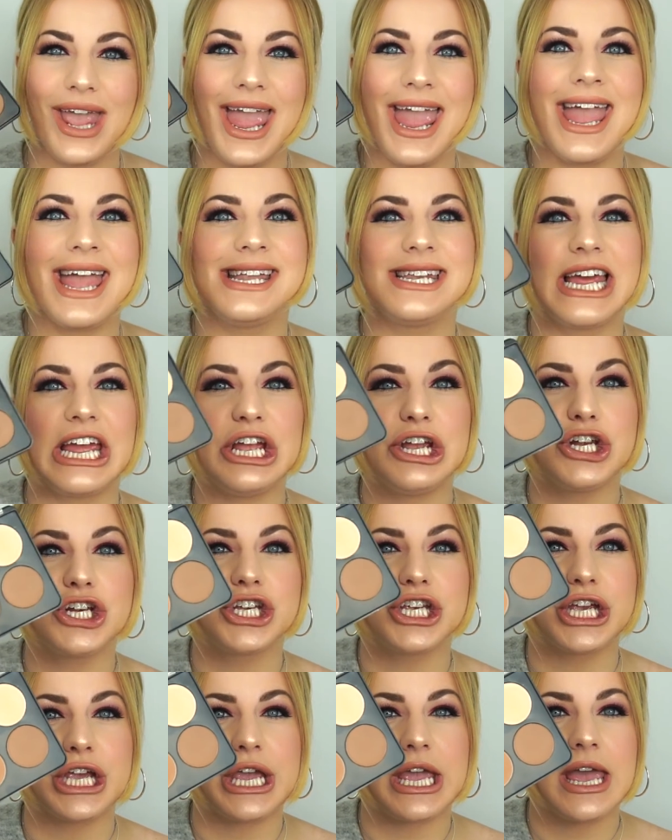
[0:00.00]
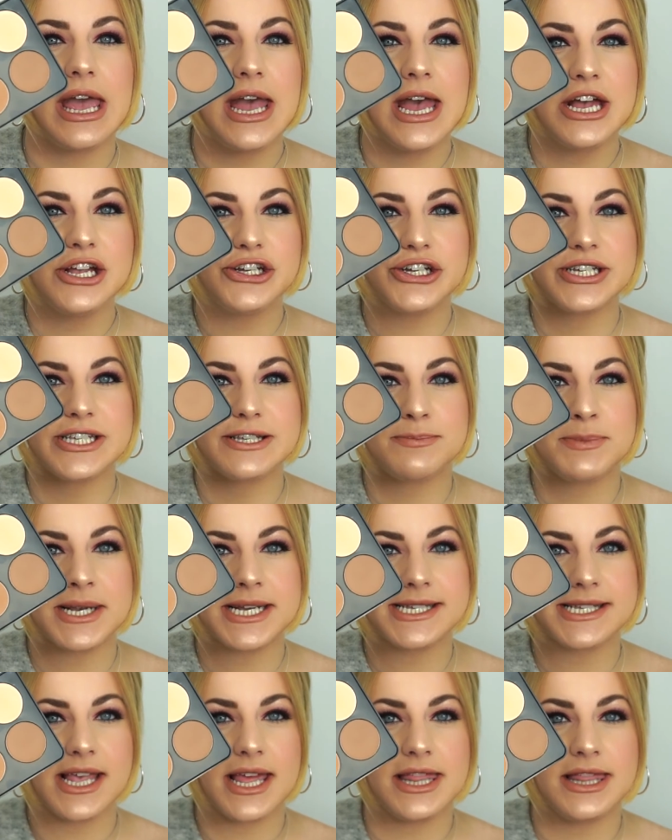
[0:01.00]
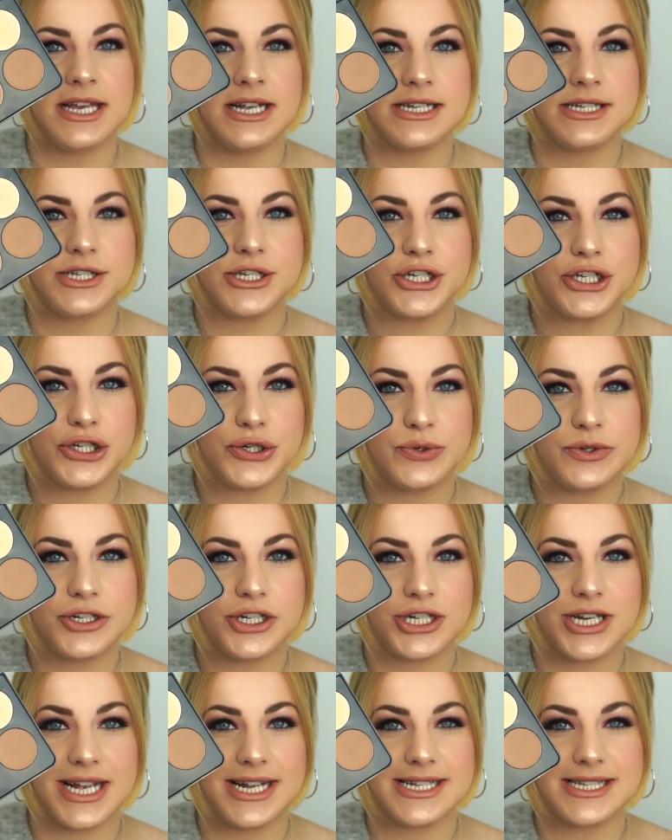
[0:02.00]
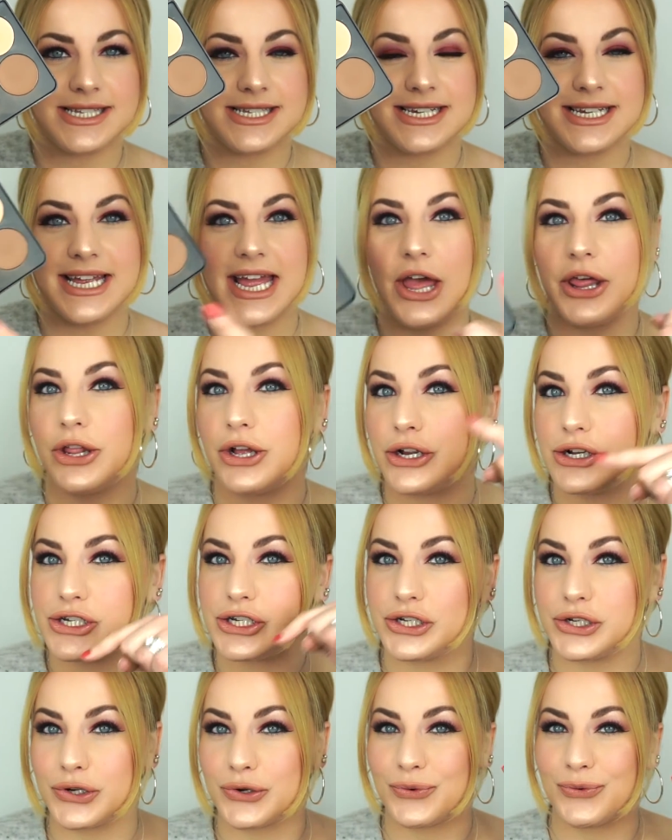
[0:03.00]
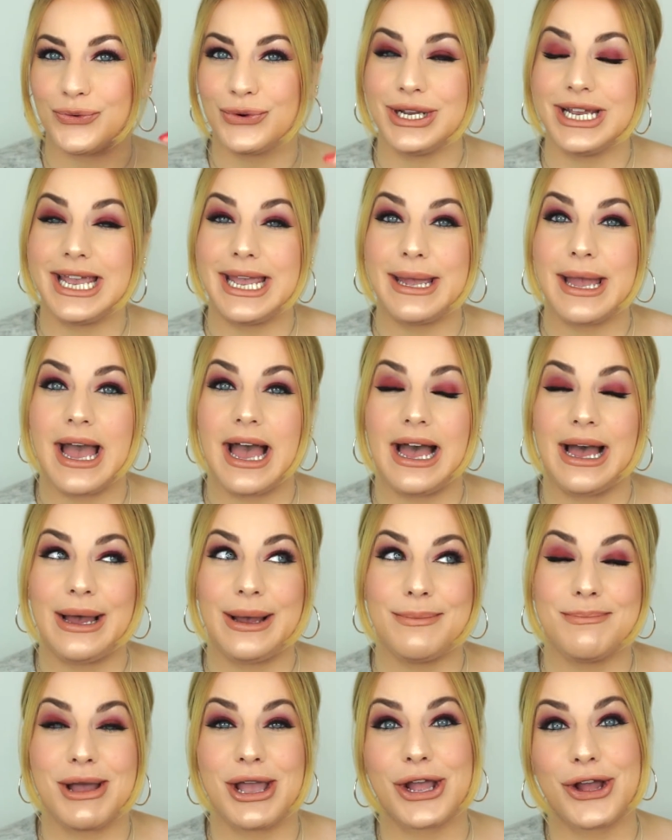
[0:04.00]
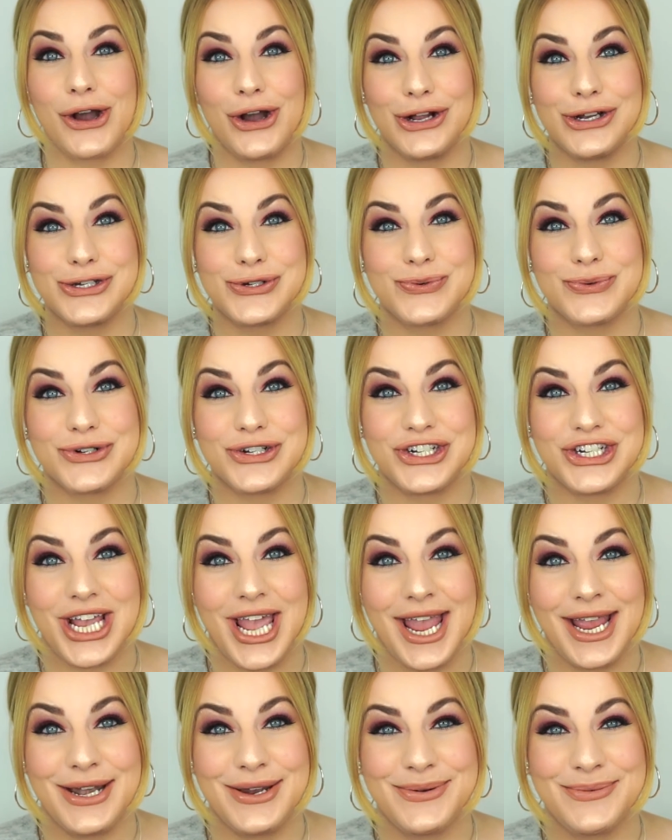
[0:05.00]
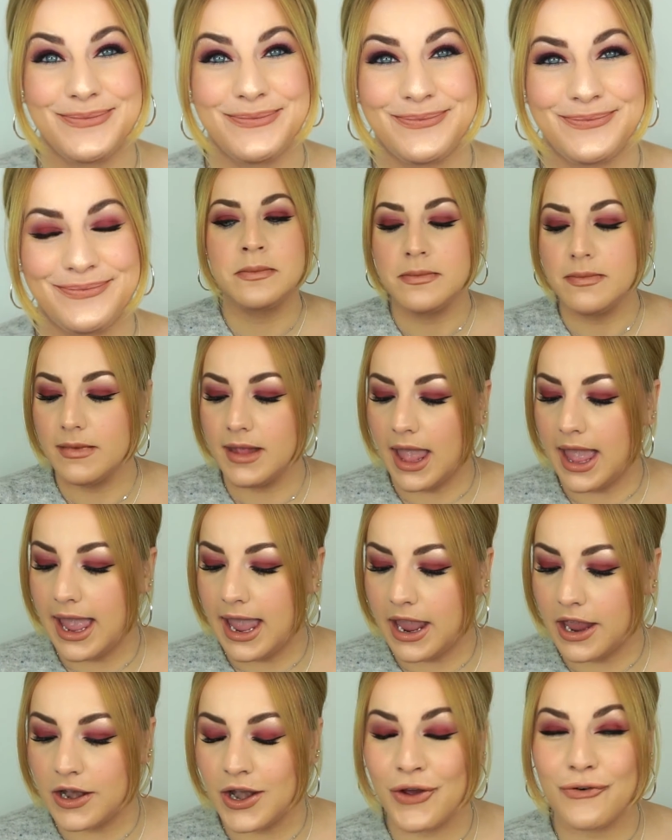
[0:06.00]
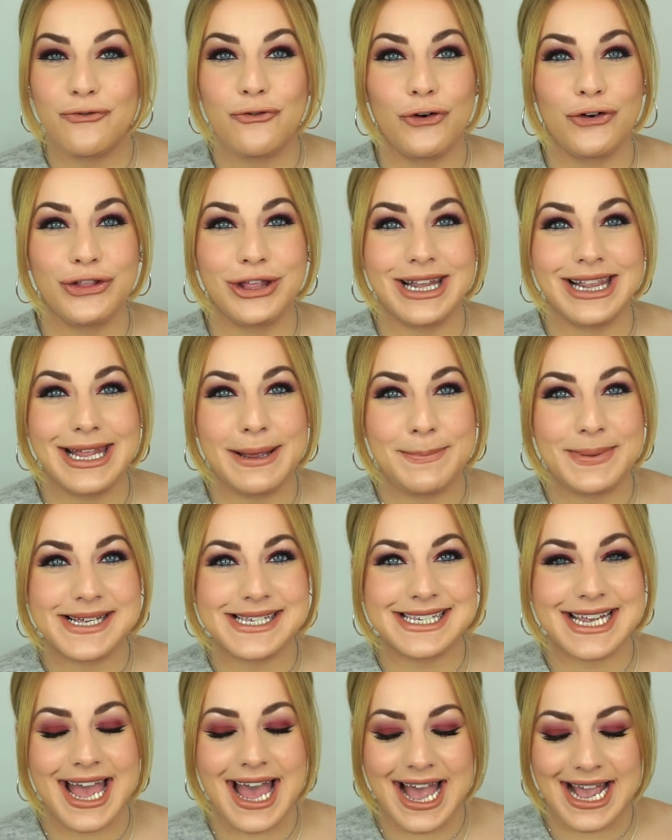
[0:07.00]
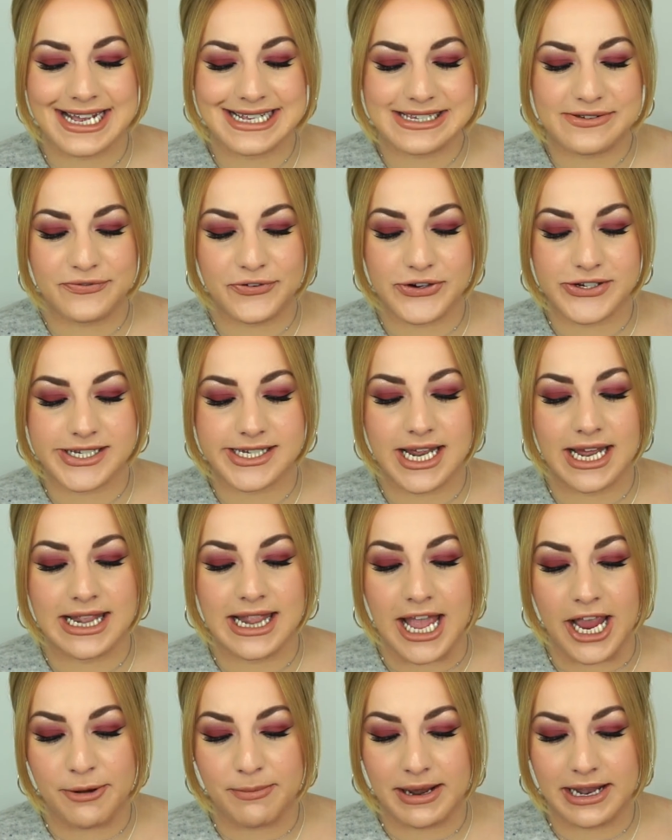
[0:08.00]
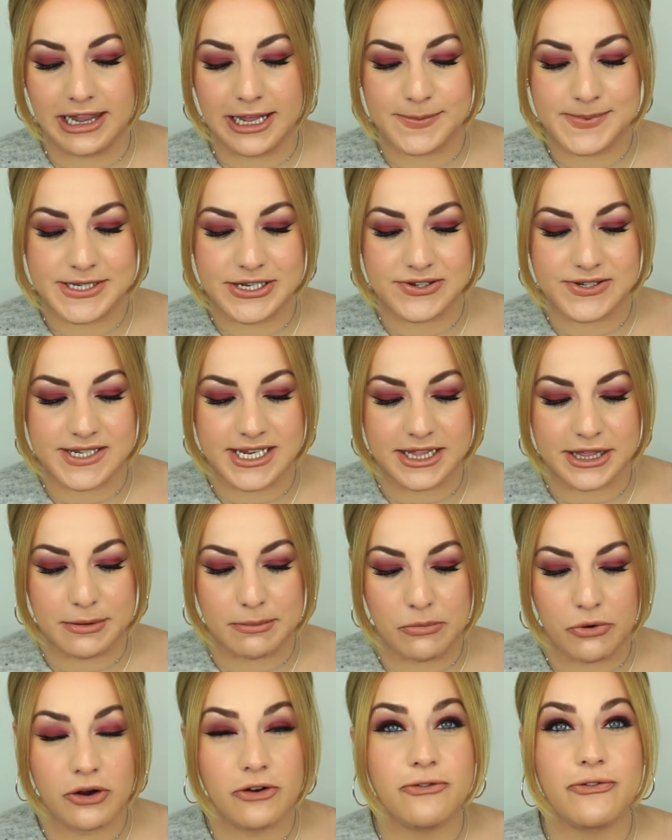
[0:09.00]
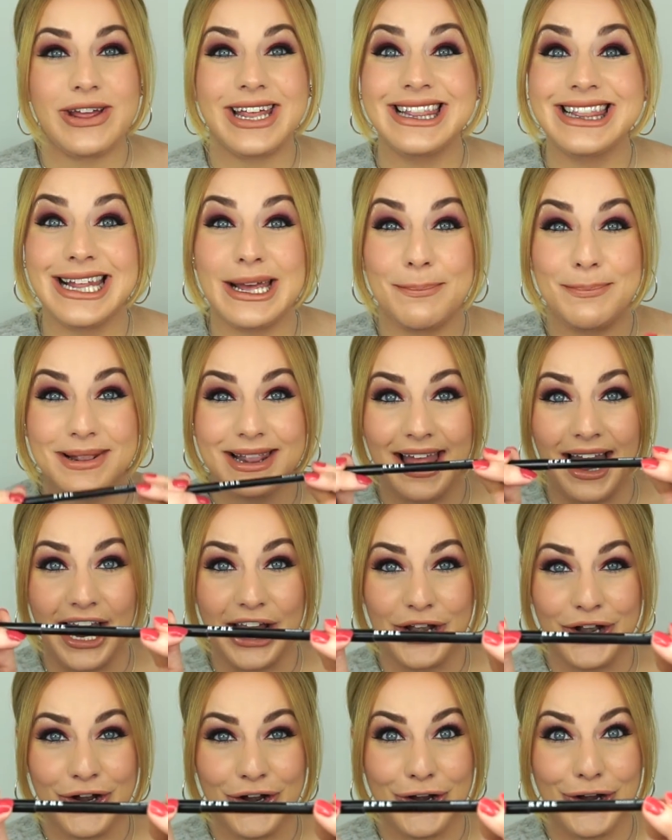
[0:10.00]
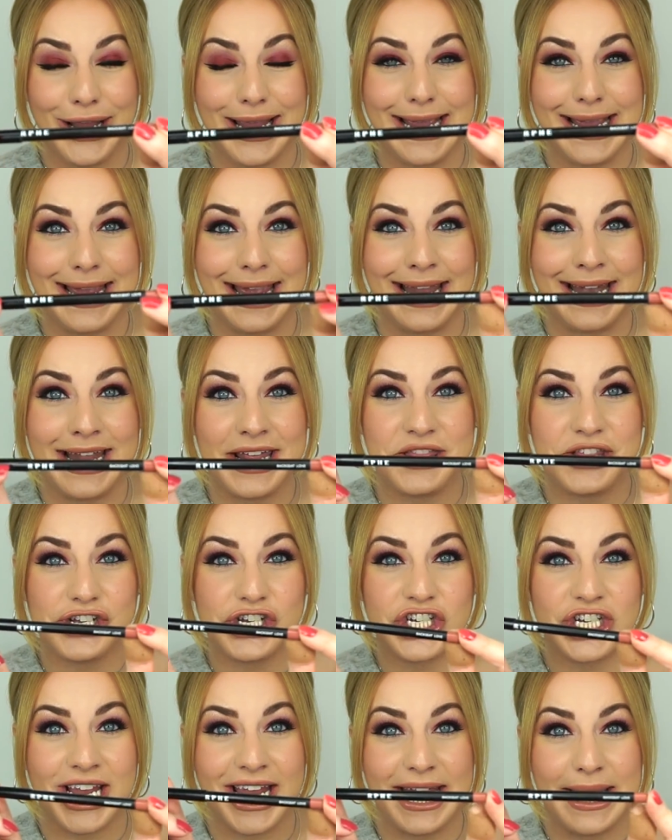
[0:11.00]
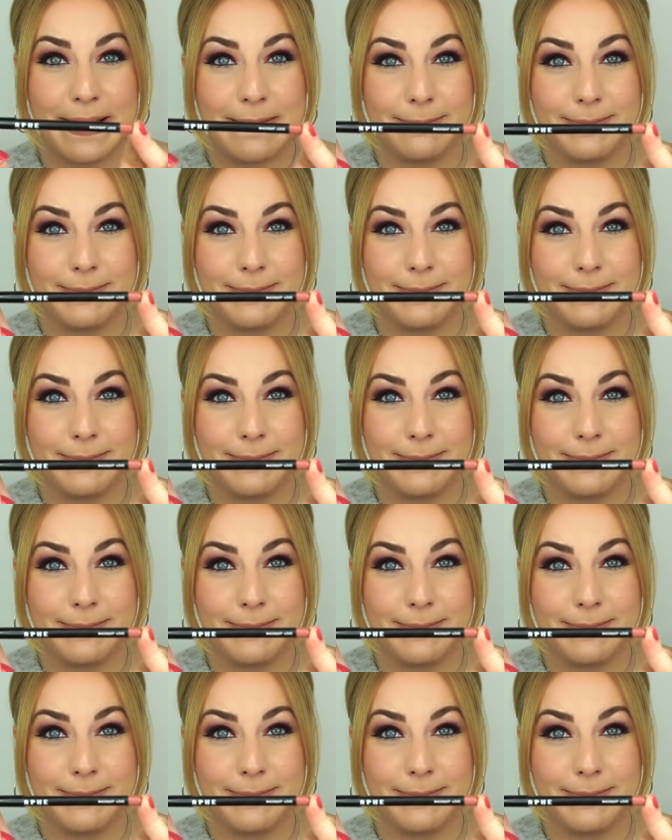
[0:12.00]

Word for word: And I usually just mix these two shades together to create uh, my contour shade. And for the lippies, guys, first I line my lips using the Morphe Lip Liner in the shade